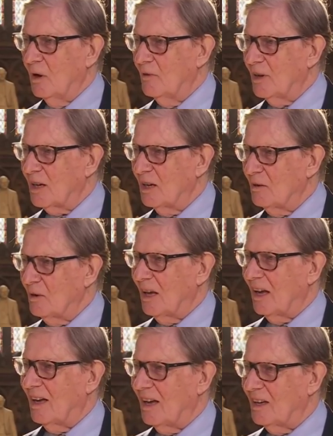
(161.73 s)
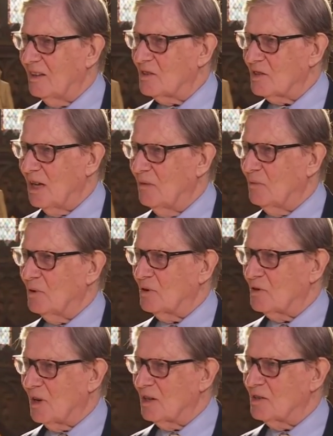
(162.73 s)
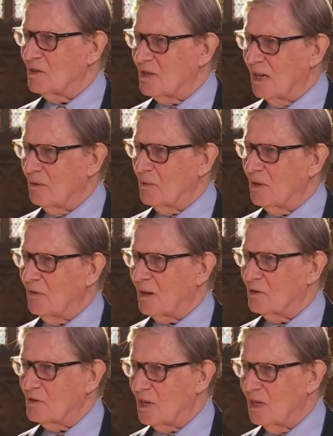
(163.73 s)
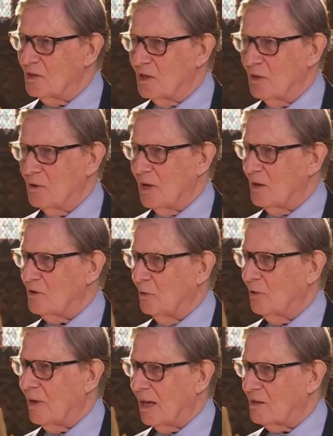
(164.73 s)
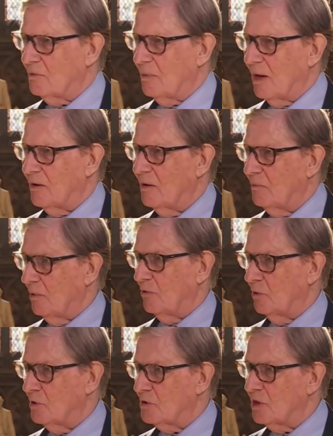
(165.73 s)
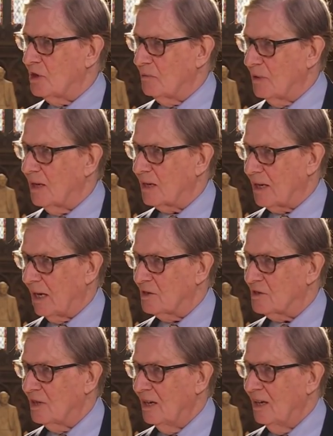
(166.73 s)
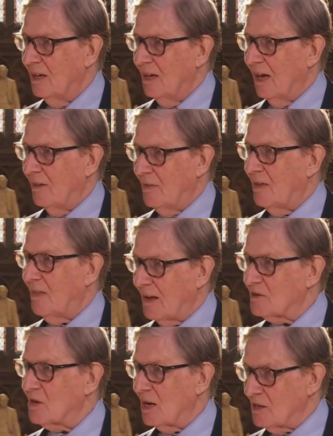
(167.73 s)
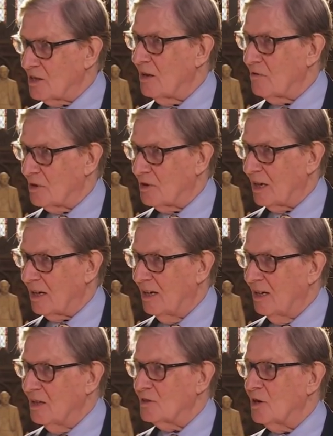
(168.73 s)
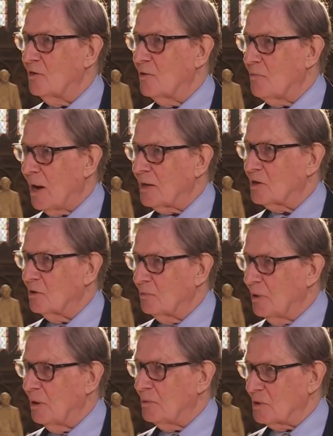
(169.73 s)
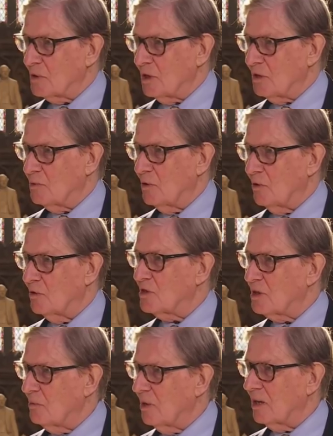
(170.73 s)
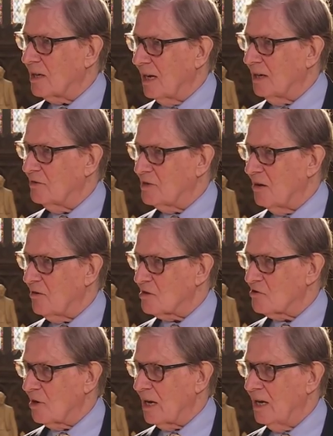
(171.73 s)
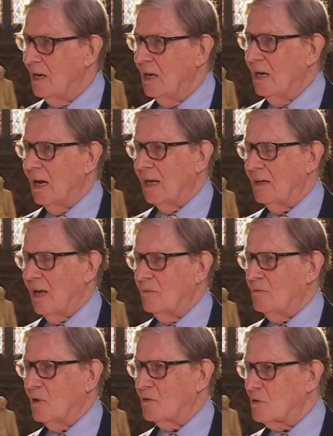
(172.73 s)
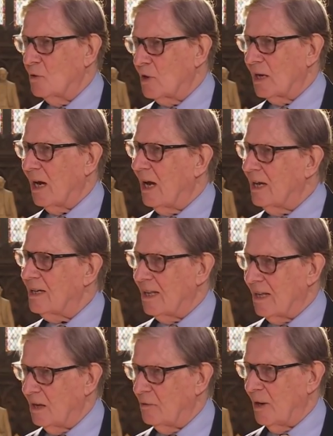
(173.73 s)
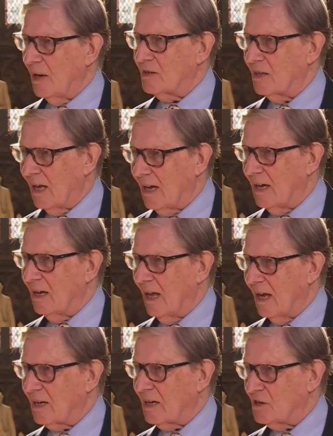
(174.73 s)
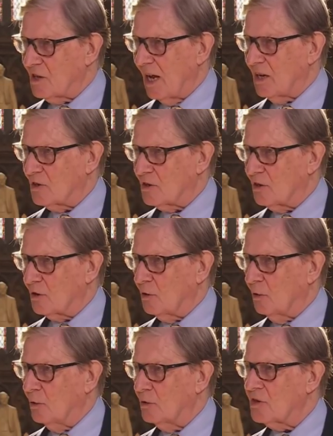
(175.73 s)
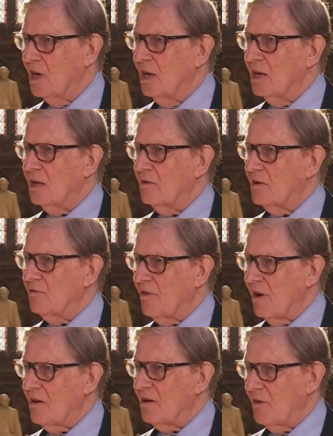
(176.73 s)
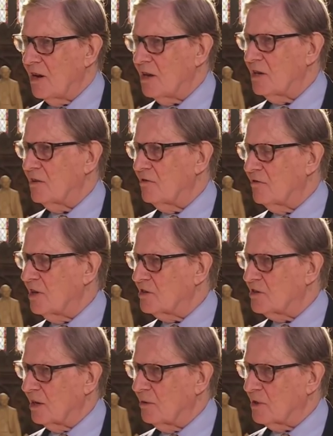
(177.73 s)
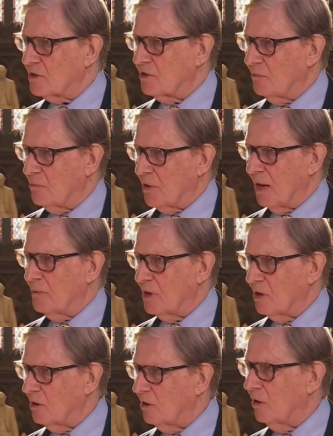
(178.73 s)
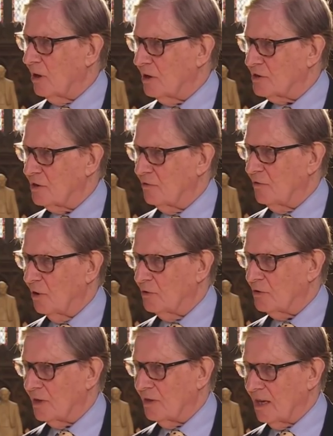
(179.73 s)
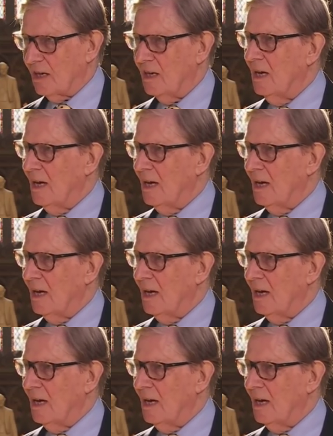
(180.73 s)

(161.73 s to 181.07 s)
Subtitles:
Well, Vicky, I understand what you're trying to say, but if I could say to you, they thought that about before the Gina Miller case, and then that changed everything. So for practical purposes, we're on similar kind of territory. And I'm not talking idly about a likely challenge in the courts. There are very, very distinguished and preeminent lawyers involved in the